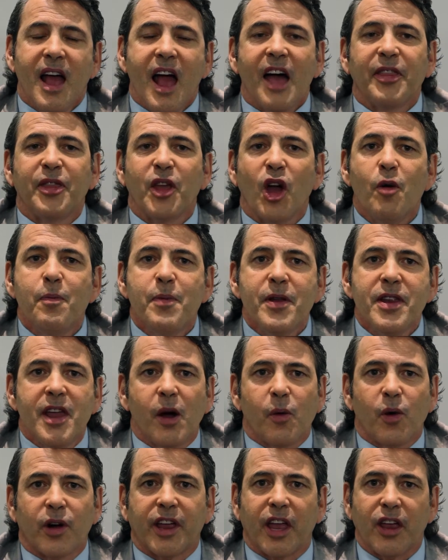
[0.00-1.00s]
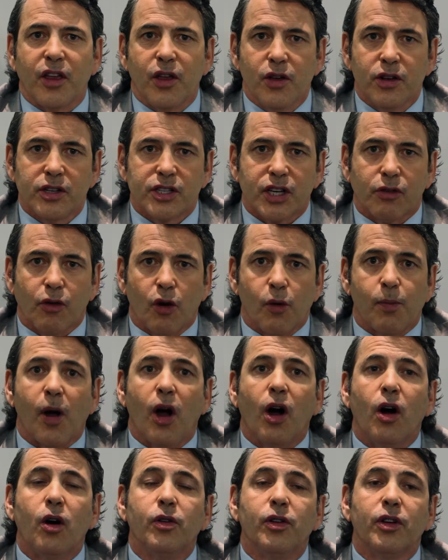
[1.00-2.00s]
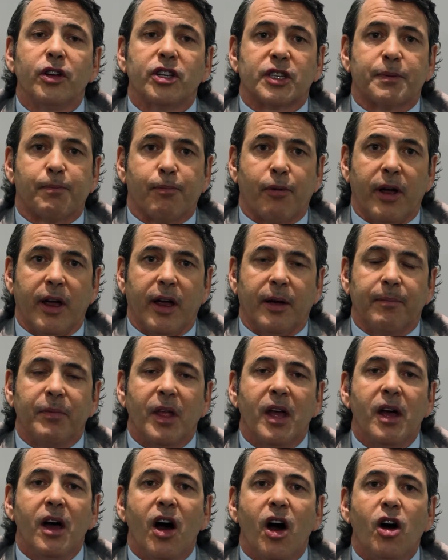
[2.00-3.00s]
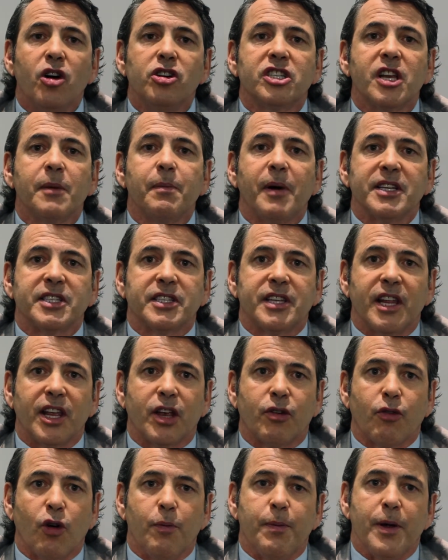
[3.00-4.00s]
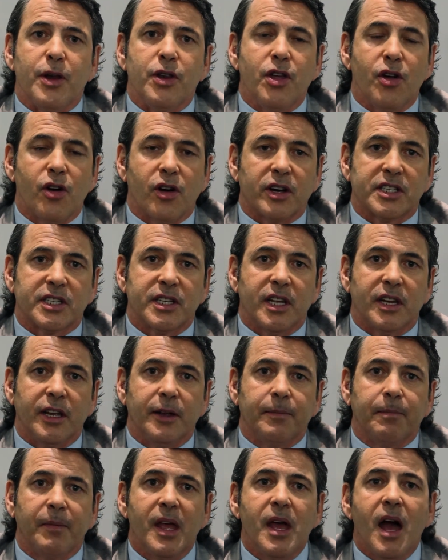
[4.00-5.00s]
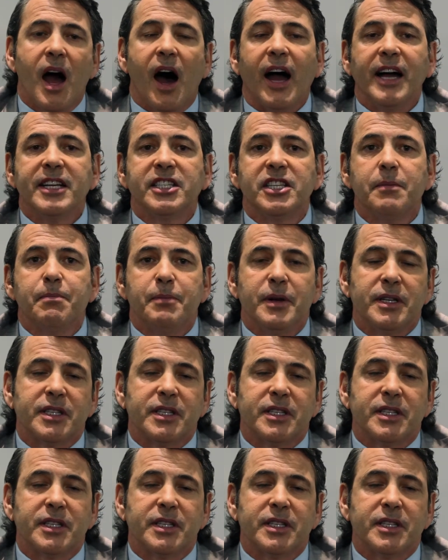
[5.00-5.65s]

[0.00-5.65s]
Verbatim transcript: At the Open Networking User Group, or ONUG Spring, hosted by Citigroup in New York City, IT